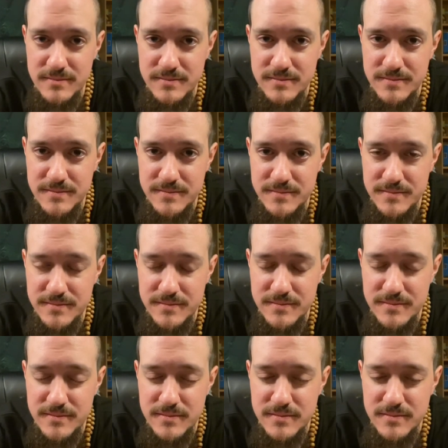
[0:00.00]

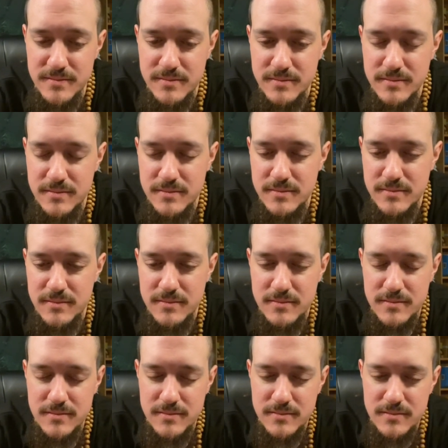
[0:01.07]

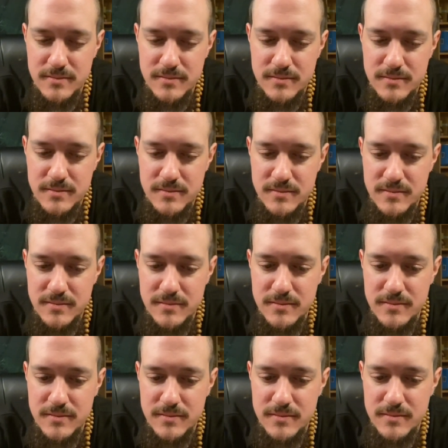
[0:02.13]

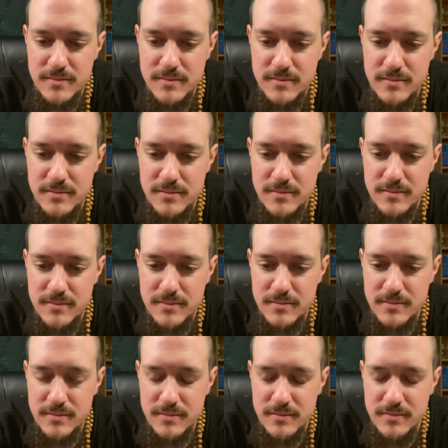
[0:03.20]

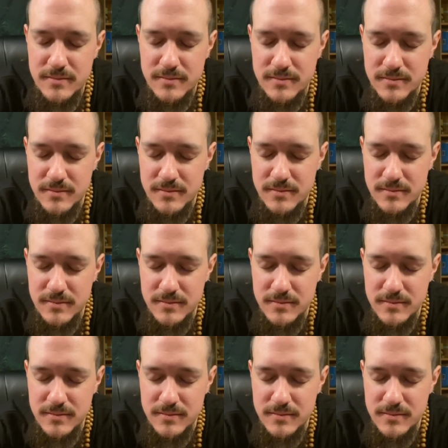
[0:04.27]
No one is speaking in this clip.